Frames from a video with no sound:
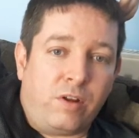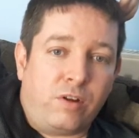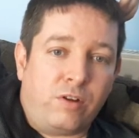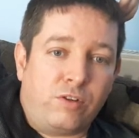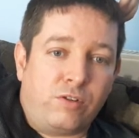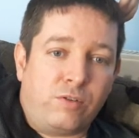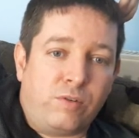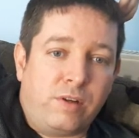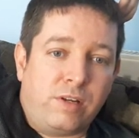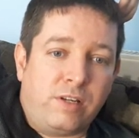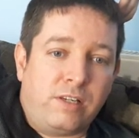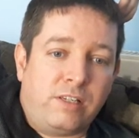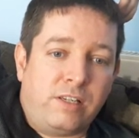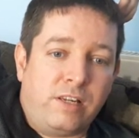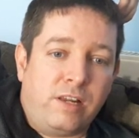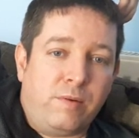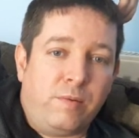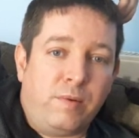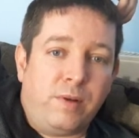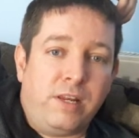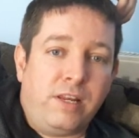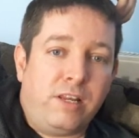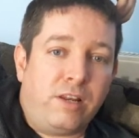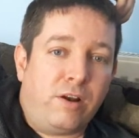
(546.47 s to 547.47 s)
because I say
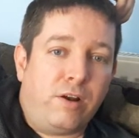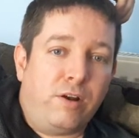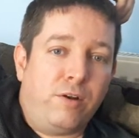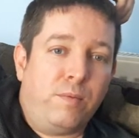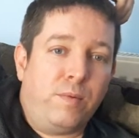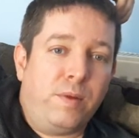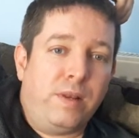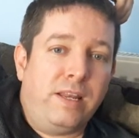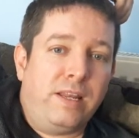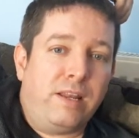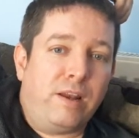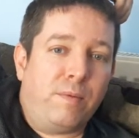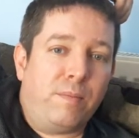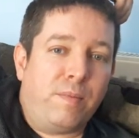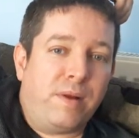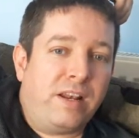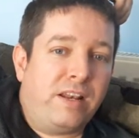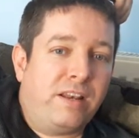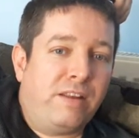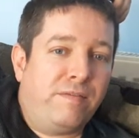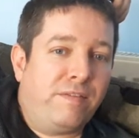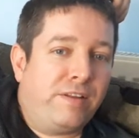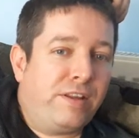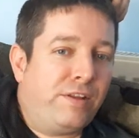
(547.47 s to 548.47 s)
we need our
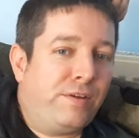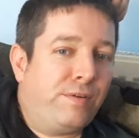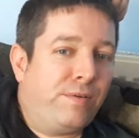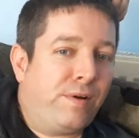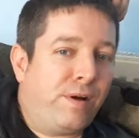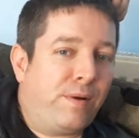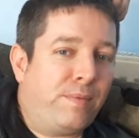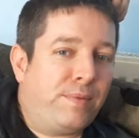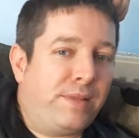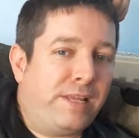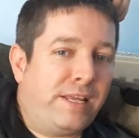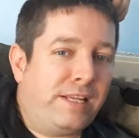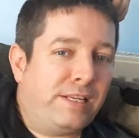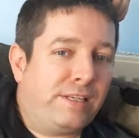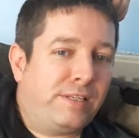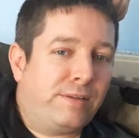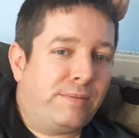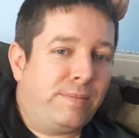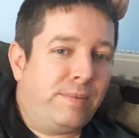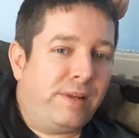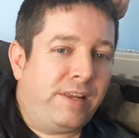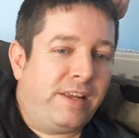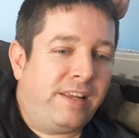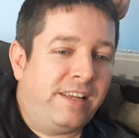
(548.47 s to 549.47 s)
Monday video
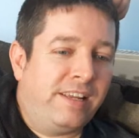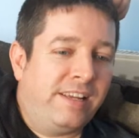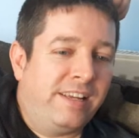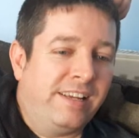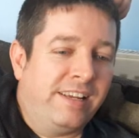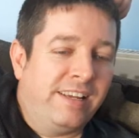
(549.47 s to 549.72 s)
updates, Pete.